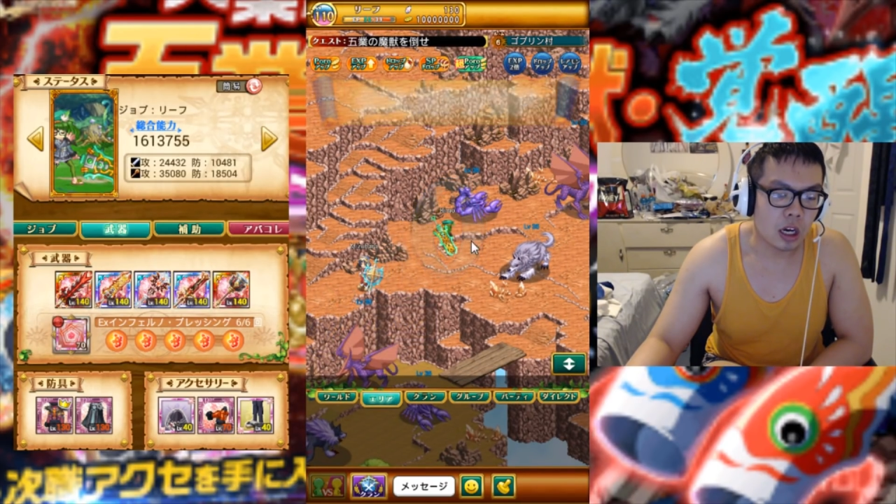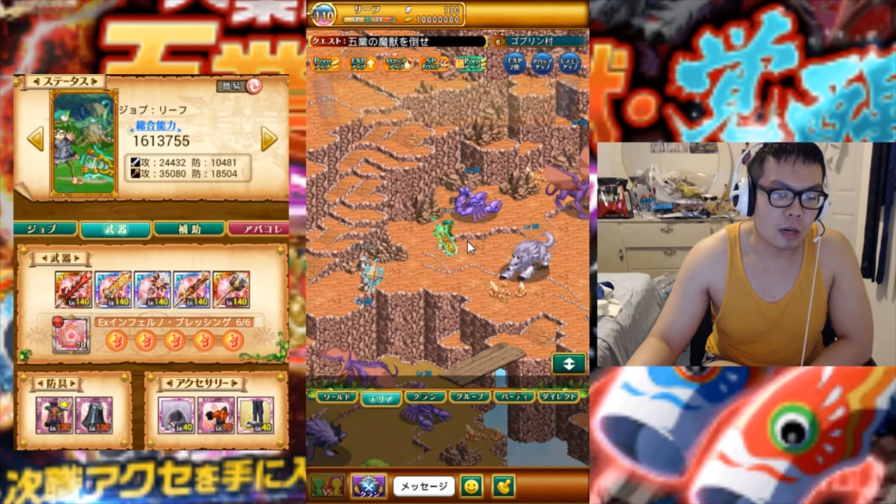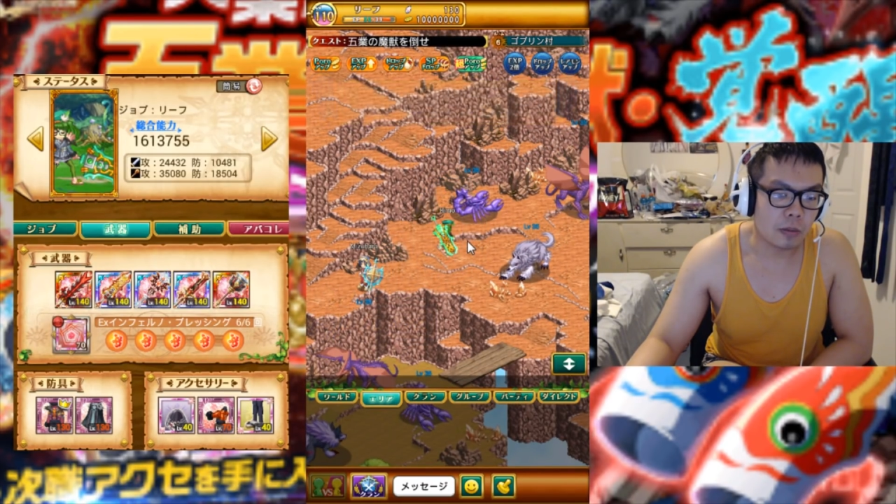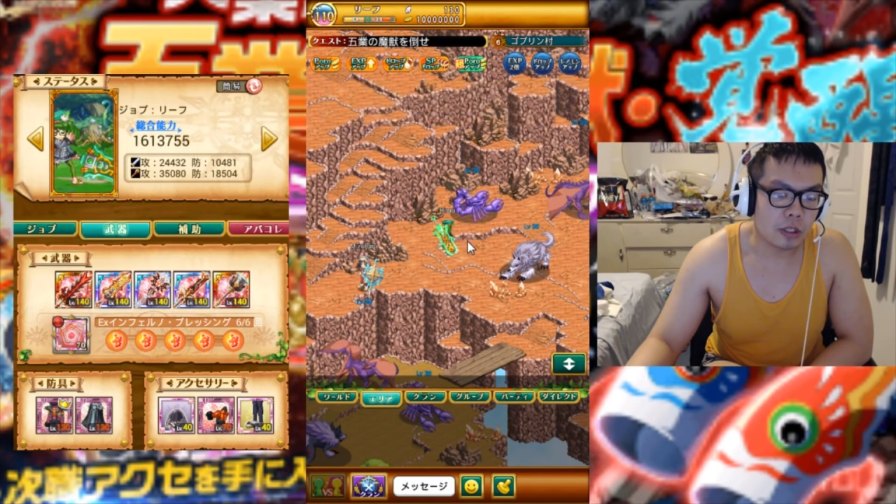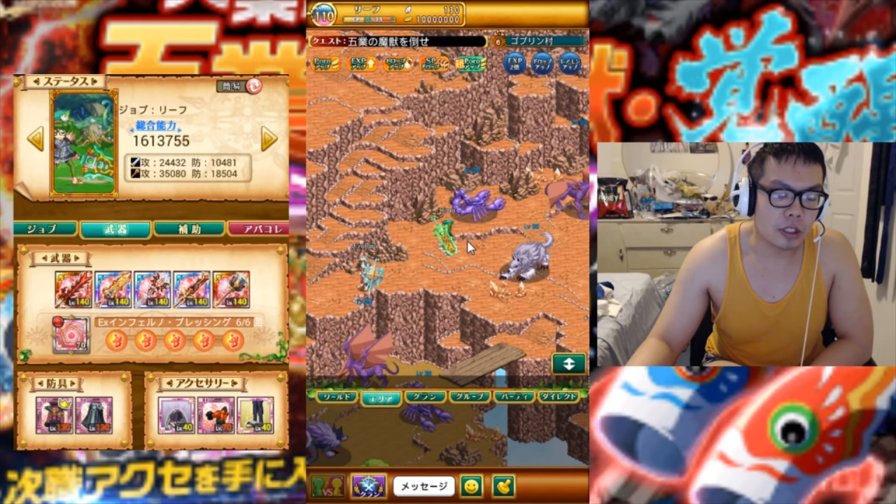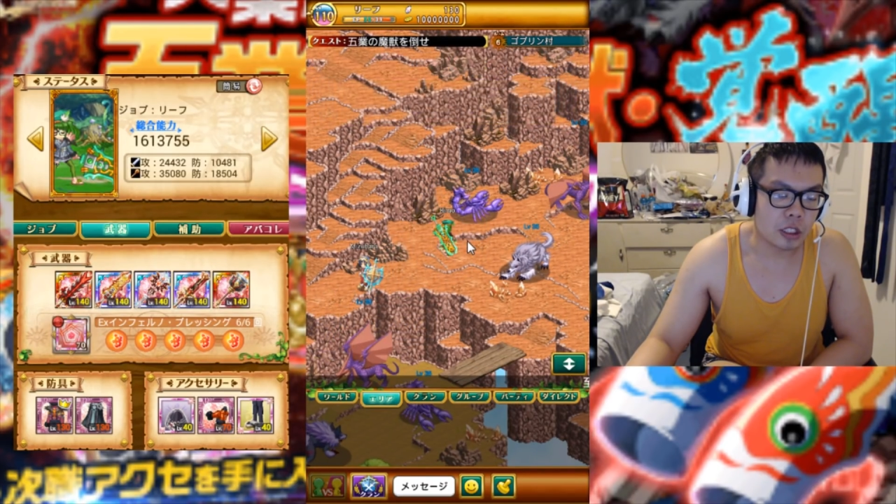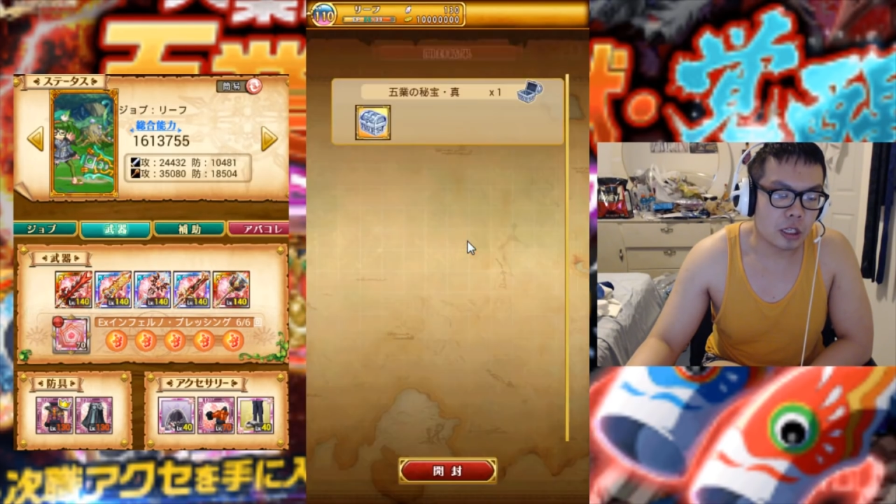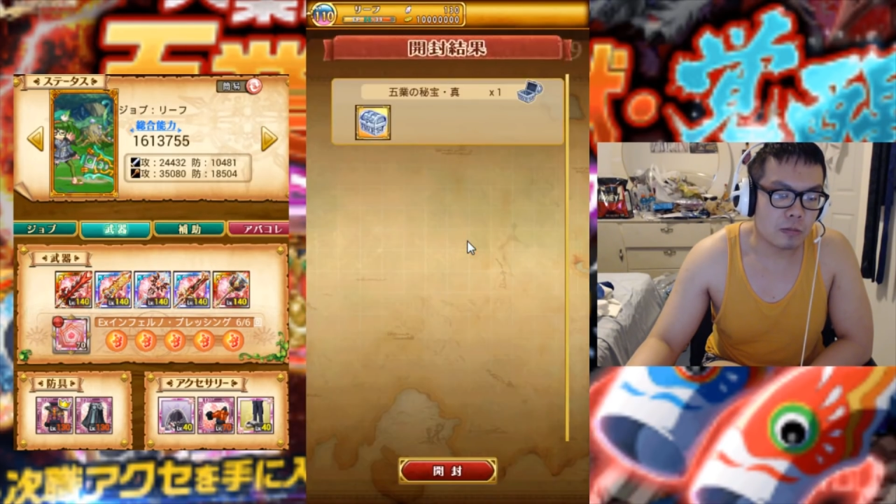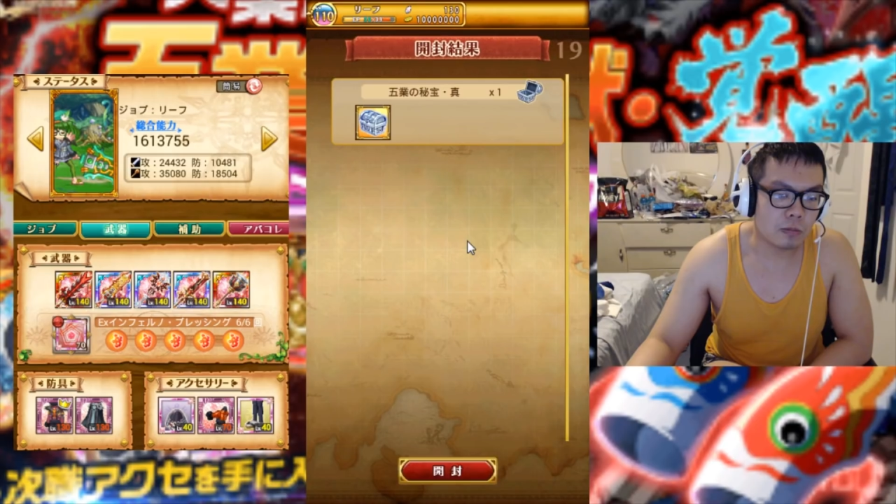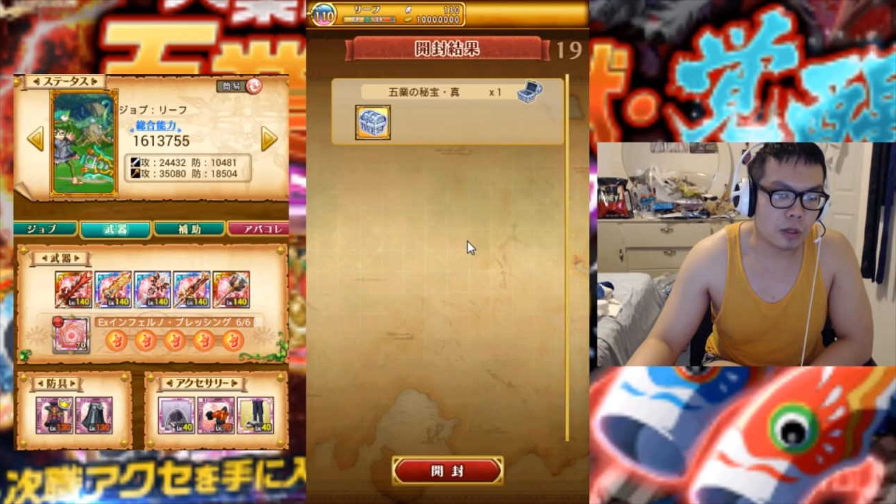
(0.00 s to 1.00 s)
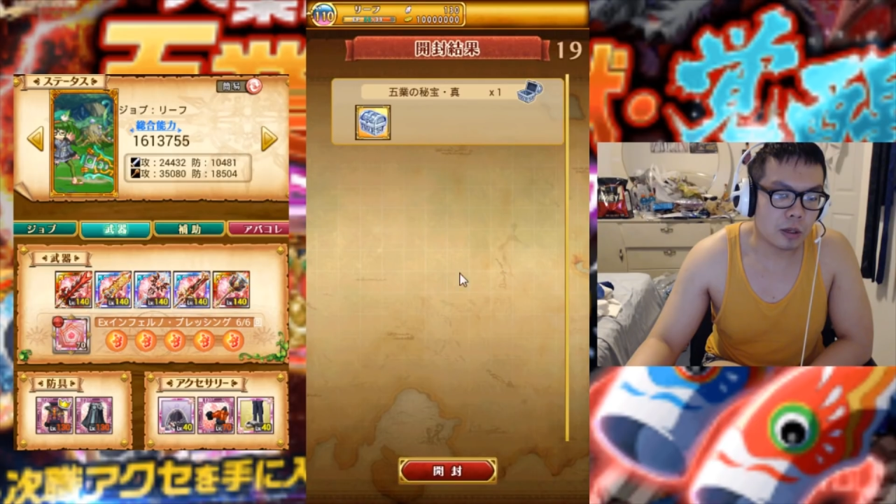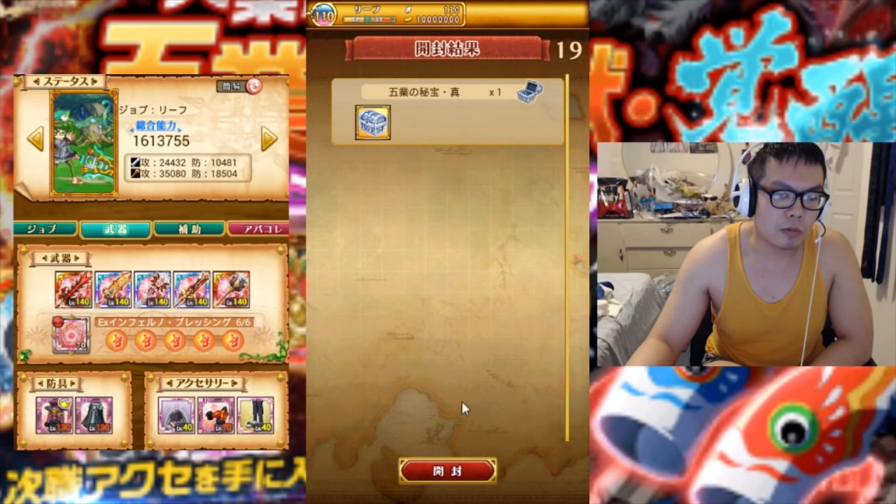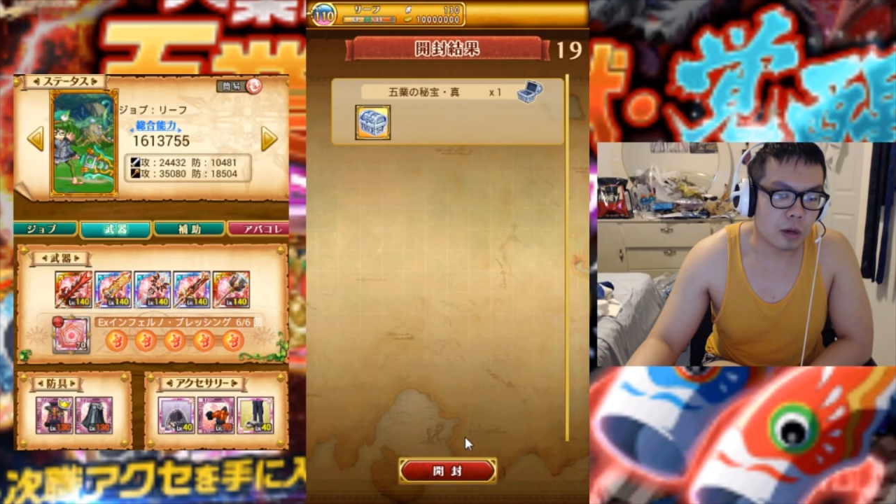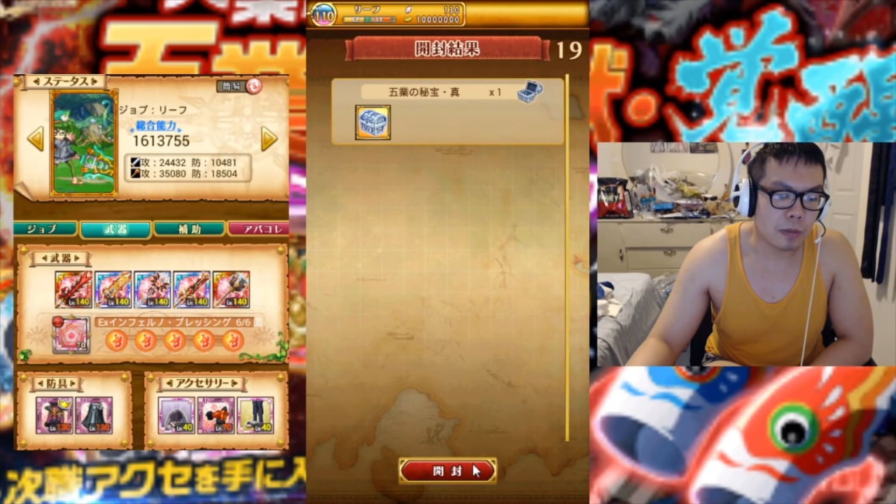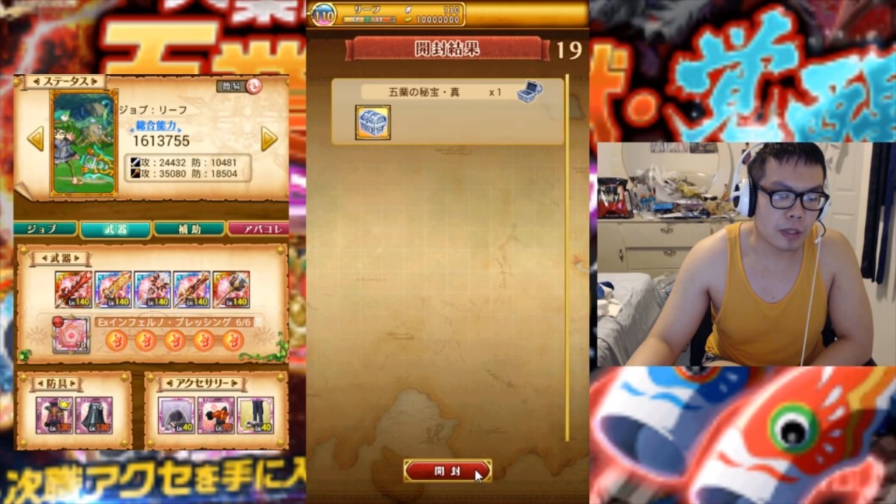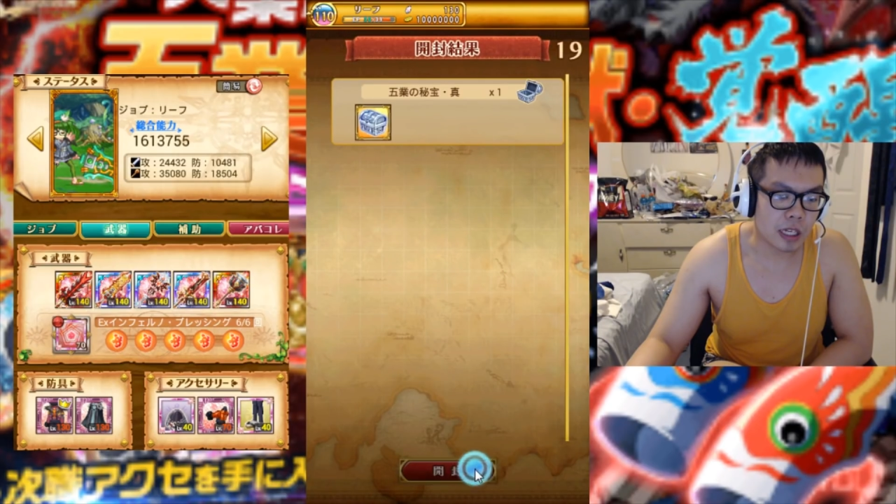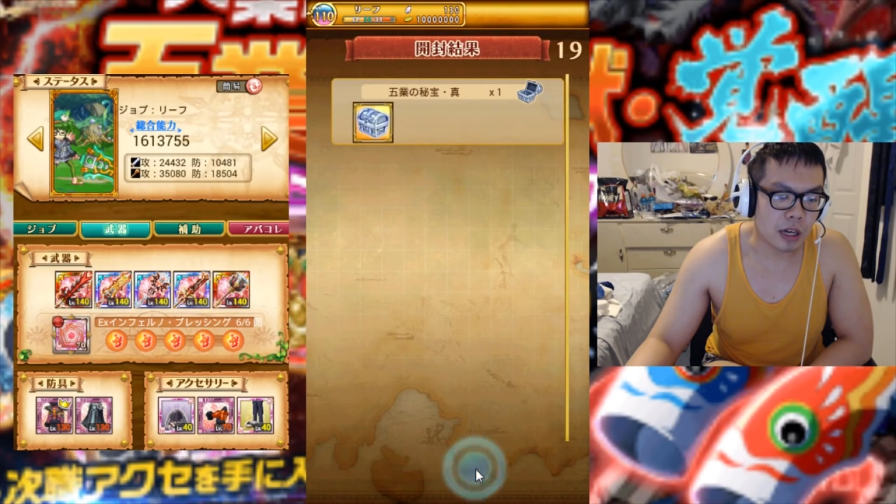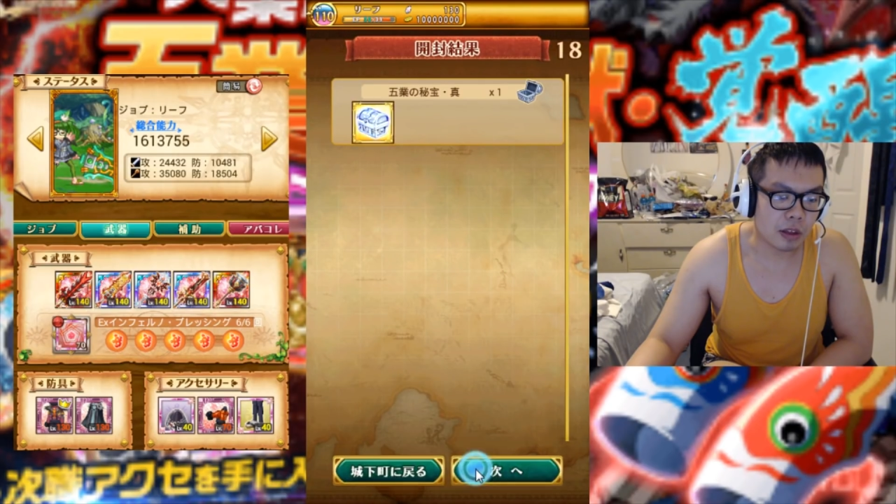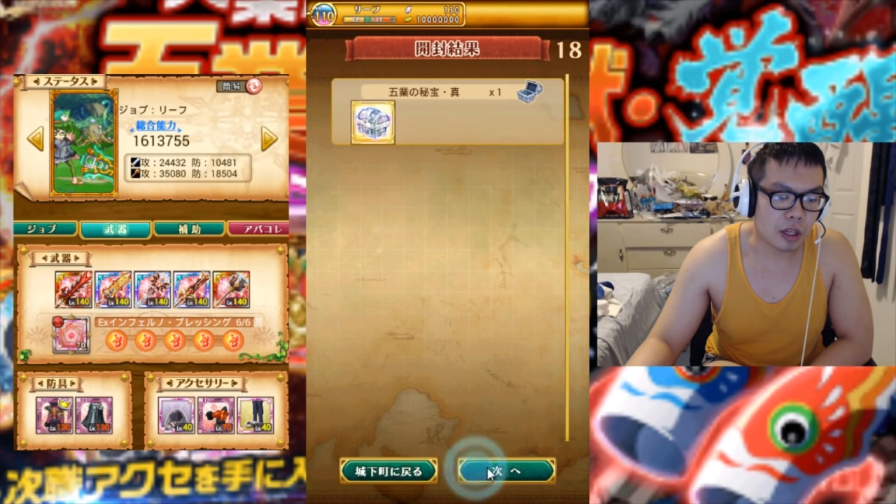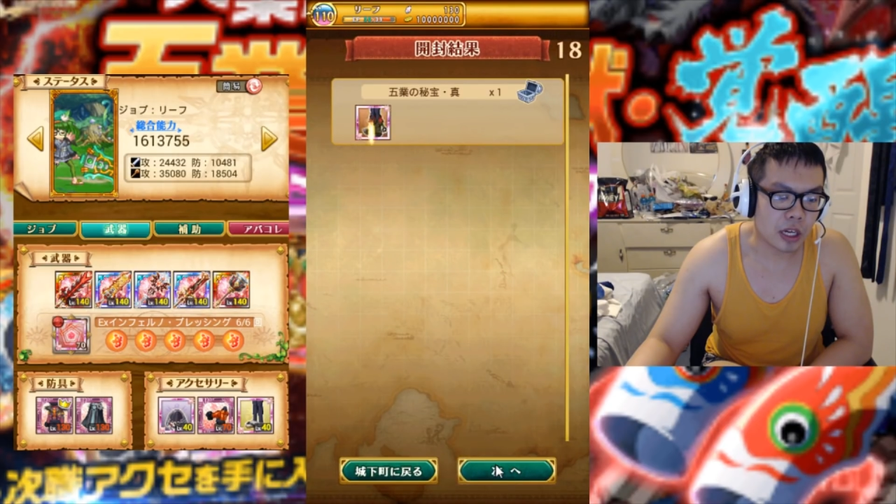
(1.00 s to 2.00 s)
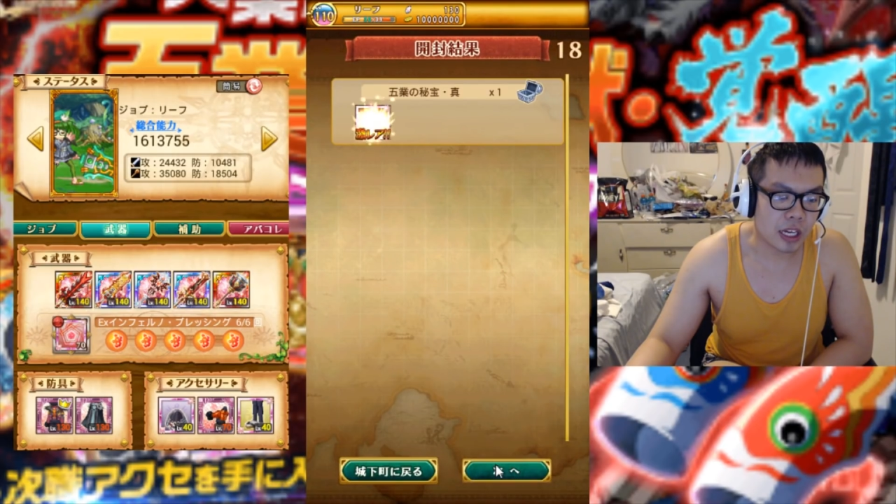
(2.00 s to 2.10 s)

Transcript: there's some weapons out there